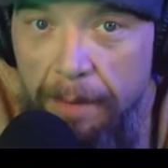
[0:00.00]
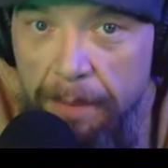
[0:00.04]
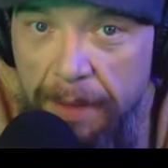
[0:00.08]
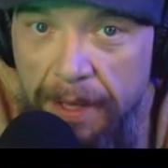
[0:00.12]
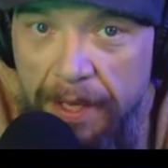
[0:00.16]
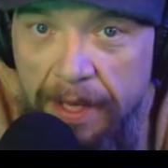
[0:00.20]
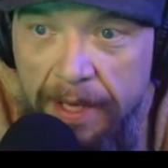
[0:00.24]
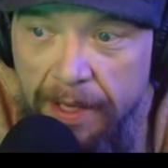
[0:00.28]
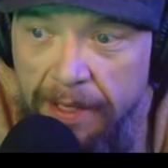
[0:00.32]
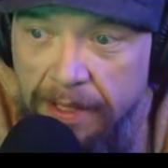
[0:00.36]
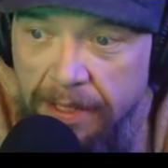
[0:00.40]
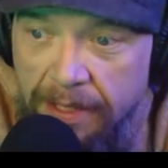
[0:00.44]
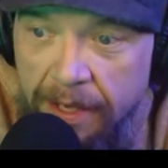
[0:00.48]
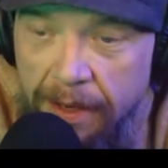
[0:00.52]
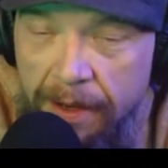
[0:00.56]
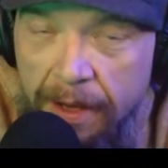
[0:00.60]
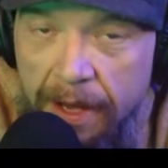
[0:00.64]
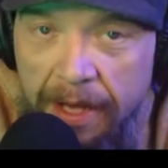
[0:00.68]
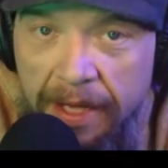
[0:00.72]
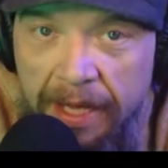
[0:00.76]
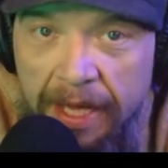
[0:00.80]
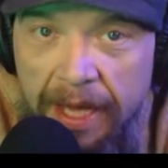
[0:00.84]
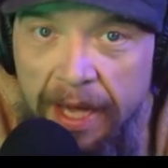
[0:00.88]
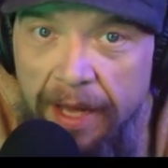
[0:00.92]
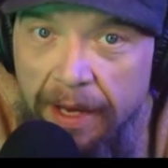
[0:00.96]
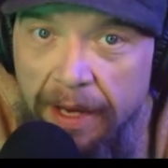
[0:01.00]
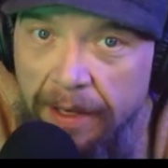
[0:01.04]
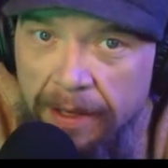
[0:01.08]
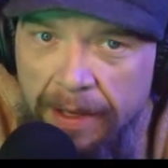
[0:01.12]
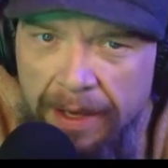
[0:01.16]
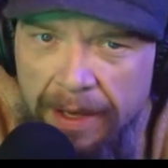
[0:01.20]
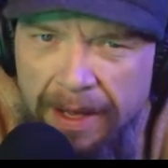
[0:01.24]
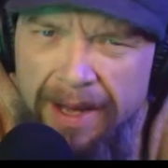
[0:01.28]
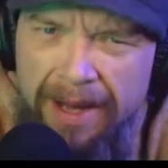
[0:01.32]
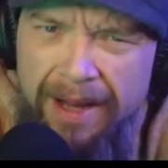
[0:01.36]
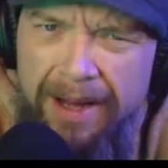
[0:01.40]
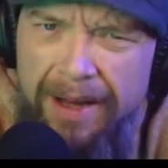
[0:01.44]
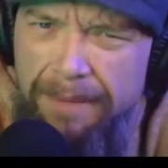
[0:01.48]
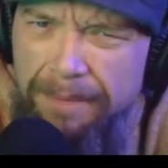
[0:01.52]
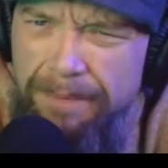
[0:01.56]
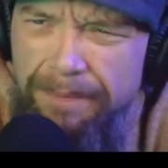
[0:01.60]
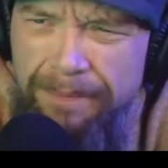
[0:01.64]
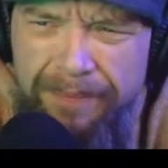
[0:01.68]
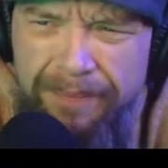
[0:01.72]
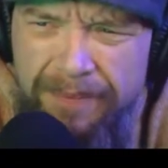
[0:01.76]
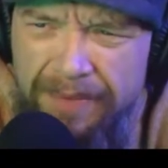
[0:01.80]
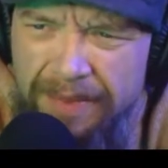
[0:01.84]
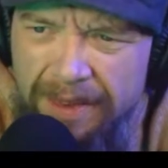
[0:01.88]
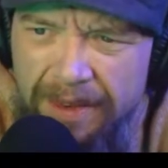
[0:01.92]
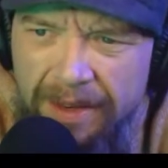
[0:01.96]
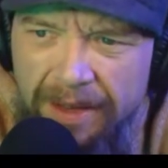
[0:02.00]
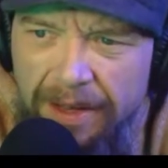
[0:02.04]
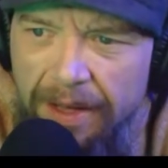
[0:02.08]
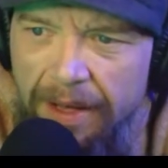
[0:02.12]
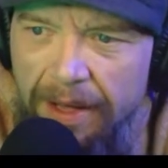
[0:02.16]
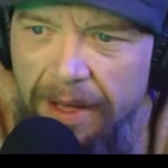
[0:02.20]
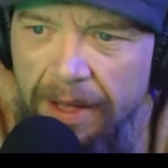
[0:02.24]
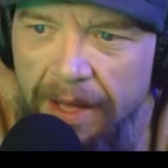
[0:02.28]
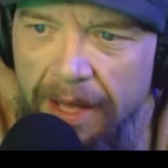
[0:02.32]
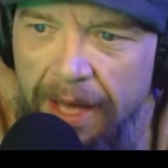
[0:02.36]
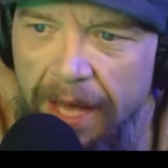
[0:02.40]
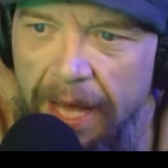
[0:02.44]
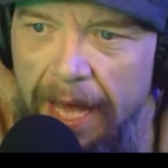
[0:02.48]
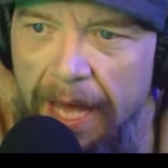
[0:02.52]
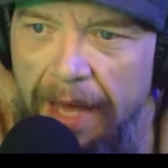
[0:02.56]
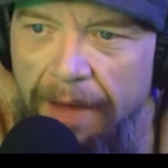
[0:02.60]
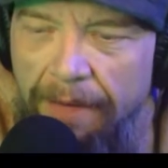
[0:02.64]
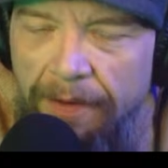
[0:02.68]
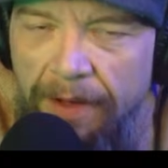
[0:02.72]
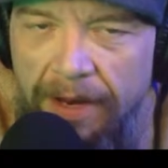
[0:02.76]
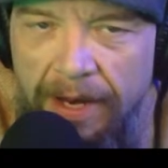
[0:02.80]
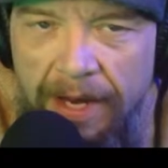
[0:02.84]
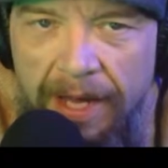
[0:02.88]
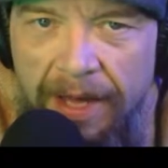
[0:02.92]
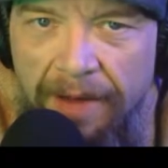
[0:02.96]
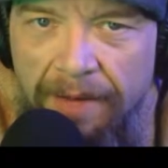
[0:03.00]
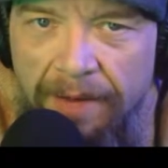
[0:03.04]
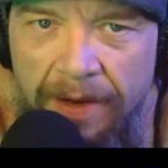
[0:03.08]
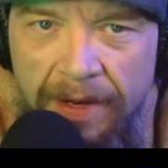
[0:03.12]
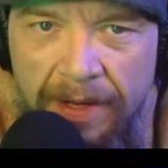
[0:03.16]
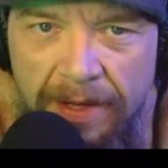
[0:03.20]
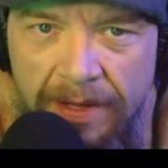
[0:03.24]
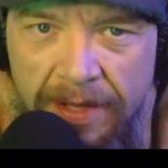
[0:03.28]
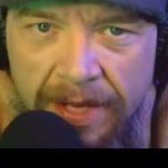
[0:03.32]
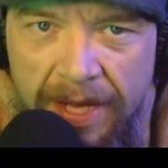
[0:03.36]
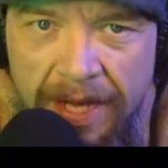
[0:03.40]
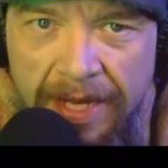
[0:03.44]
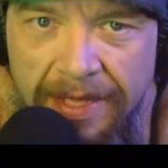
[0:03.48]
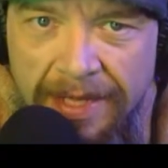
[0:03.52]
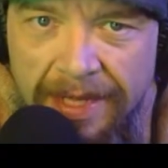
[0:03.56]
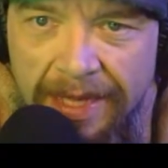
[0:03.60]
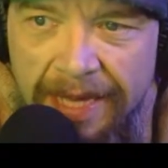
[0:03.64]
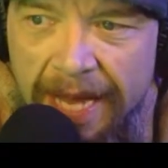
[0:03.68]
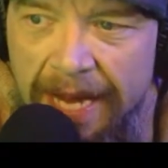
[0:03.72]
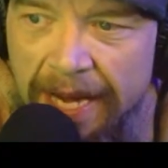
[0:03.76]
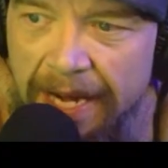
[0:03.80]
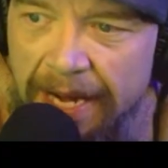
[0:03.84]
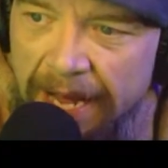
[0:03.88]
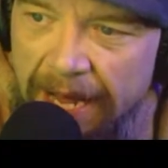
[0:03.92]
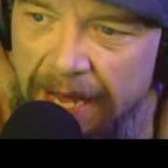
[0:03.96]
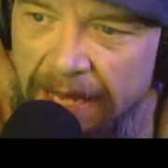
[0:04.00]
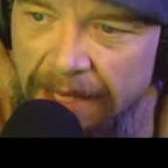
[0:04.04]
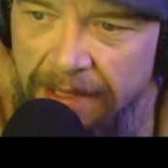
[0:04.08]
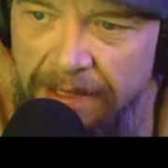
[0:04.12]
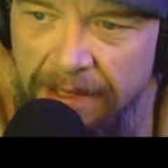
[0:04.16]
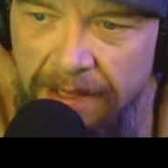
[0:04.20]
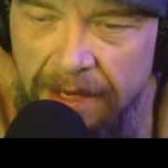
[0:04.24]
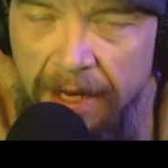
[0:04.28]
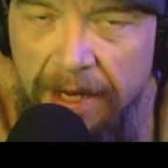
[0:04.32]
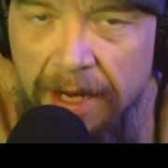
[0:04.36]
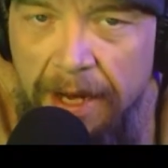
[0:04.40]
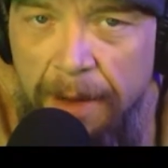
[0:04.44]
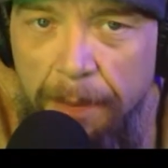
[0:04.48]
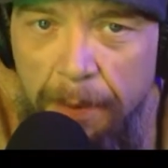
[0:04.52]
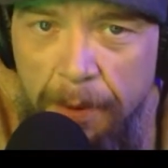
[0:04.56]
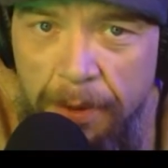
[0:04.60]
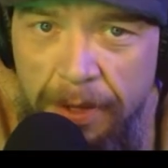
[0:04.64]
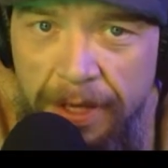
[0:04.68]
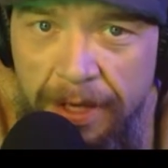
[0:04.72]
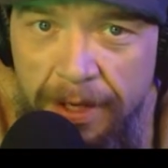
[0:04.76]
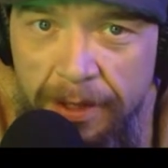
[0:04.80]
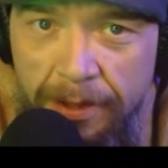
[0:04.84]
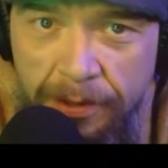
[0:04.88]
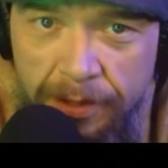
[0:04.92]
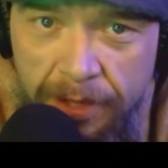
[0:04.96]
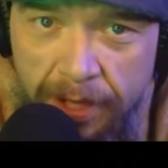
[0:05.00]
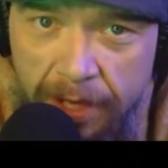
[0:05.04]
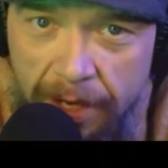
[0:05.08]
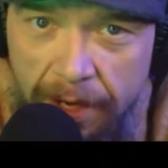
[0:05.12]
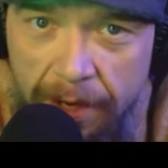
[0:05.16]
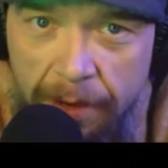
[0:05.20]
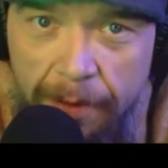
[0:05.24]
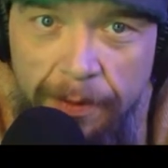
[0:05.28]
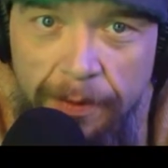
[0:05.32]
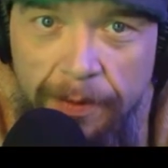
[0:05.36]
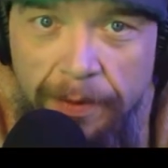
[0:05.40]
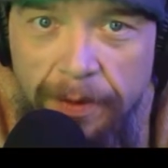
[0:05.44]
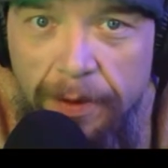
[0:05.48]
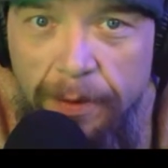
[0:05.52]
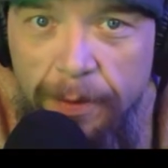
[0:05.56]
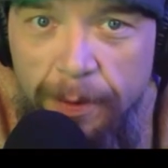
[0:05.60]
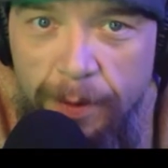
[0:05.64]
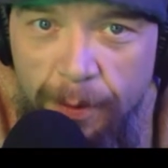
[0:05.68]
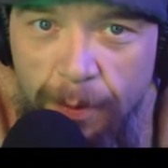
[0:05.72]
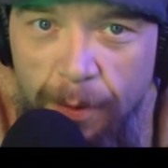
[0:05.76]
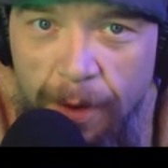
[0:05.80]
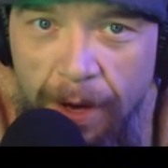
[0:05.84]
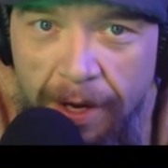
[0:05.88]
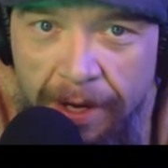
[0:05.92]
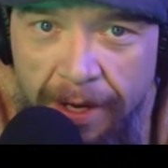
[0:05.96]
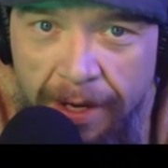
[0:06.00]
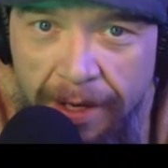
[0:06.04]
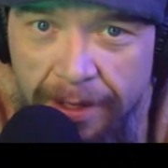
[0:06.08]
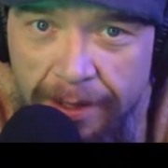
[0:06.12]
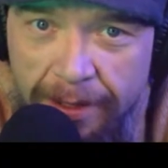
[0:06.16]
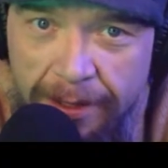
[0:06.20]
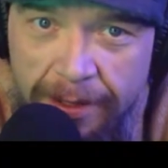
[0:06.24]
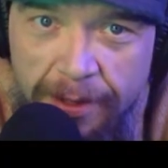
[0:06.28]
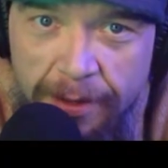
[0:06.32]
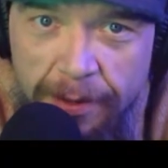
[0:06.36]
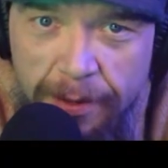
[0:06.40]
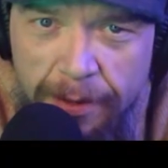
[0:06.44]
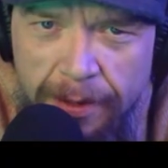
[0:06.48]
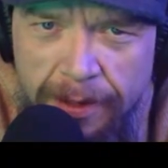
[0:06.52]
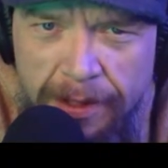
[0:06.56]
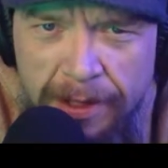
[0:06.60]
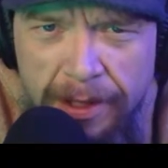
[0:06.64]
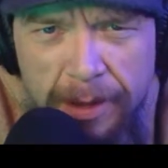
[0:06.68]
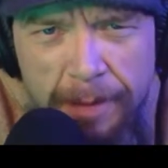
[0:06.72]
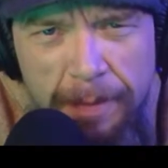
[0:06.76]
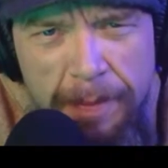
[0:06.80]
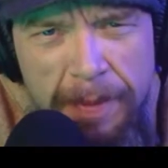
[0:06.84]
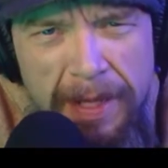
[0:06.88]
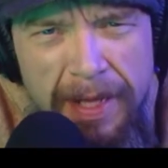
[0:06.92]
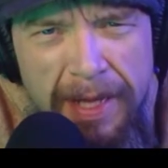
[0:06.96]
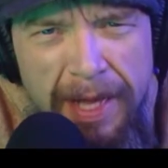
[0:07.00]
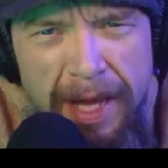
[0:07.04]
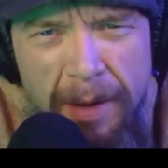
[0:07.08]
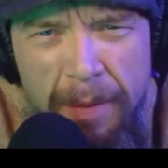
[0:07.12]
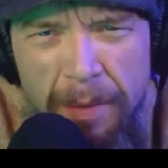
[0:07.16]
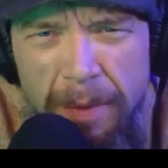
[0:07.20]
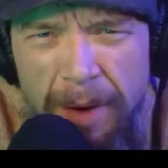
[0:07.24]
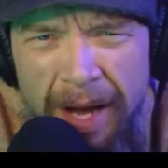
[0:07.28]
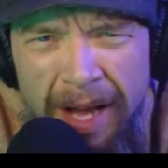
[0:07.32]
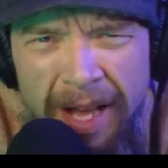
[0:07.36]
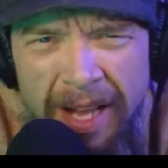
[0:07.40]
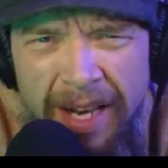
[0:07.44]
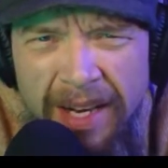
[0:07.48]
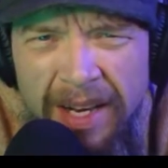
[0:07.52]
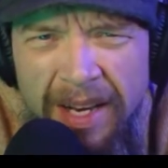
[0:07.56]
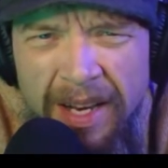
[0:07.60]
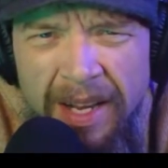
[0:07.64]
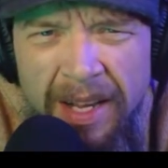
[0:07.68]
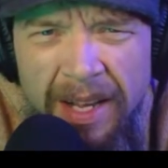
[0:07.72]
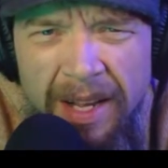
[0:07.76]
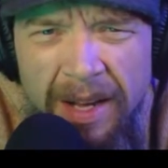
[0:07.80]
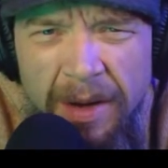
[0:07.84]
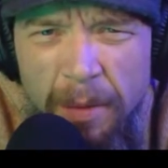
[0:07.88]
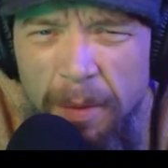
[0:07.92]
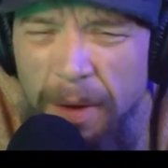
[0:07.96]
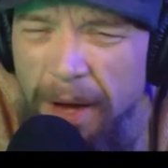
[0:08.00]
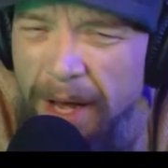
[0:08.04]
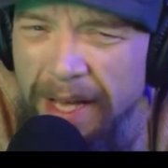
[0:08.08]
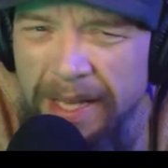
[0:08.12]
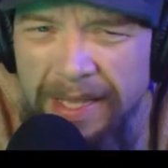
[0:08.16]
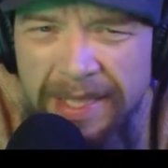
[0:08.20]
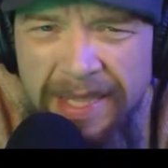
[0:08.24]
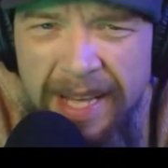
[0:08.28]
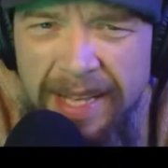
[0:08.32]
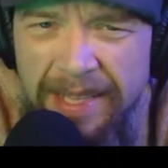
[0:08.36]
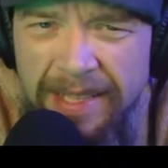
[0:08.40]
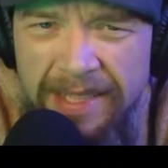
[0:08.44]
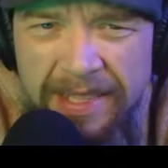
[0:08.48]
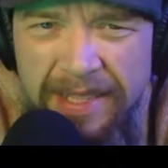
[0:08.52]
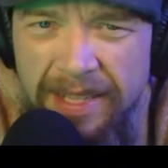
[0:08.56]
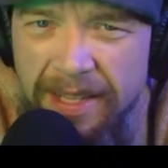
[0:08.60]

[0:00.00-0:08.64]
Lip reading: Because again, uh, even as late as a couple years ago, you would walk into stores and you'd be like, "What? Why is that